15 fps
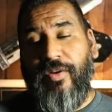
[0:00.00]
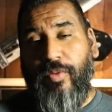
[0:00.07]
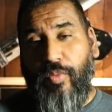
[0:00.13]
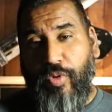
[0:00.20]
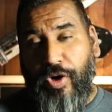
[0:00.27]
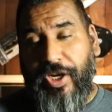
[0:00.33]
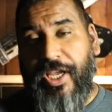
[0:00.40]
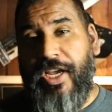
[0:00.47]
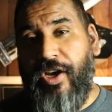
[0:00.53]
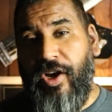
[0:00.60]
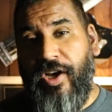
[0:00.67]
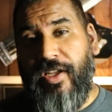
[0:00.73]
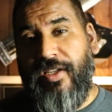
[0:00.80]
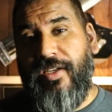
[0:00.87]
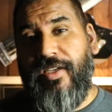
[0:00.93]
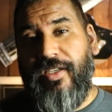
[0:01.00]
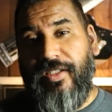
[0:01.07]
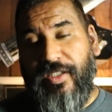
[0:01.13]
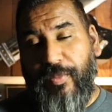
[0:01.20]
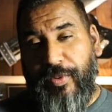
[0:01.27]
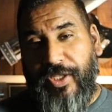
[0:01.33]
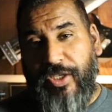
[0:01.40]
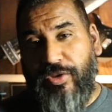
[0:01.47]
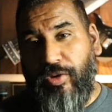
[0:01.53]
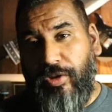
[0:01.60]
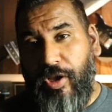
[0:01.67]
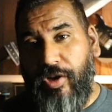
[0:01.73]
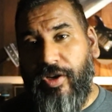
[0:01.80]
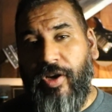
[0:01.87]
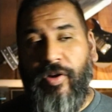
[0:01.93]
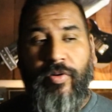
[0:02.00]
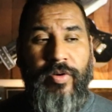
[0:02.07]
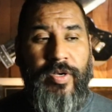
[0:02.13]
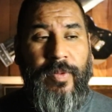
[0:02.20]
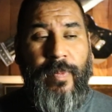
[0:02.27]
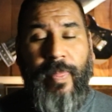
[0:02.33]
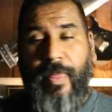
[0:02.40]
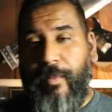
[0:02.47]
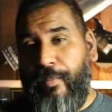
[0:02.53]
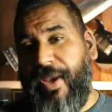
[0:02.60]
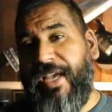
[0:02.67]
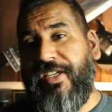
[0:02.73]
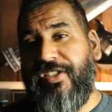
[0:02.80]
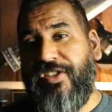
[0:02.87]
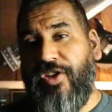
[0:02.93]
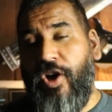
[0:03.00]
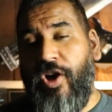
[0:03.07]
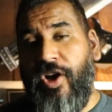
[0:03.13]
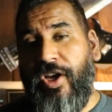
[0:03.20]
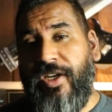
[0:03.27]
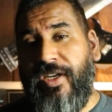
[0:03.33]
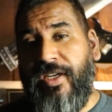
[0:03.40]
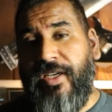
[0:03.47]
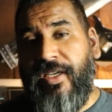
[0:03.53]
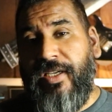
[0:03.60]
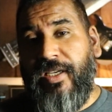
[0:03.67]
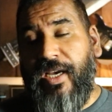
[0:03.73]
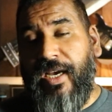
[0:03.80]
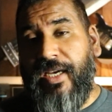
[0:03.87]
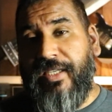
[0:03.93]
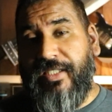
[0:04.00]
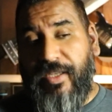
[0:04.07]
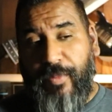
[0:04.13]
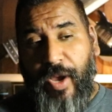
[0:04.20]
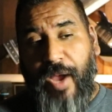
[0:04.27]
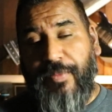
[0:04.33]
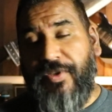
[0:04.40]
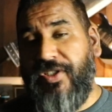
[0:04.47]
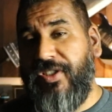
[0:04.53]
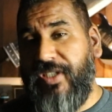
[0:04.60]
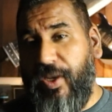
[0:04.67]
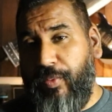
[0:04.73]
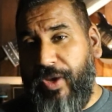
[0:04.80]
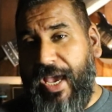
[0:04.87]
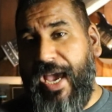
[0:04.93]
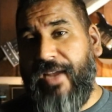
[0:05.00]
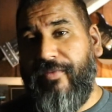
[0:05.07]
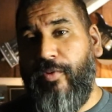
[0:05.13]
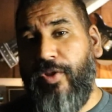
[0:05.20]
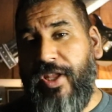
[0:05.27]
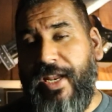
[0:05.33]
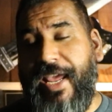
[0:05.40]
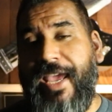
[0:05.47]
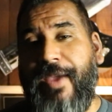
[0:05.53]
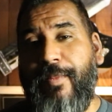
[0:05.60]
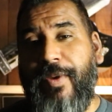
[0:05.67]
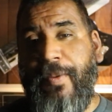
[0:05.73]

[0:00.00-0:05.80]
working on the potential logo based on some options that we had for the name.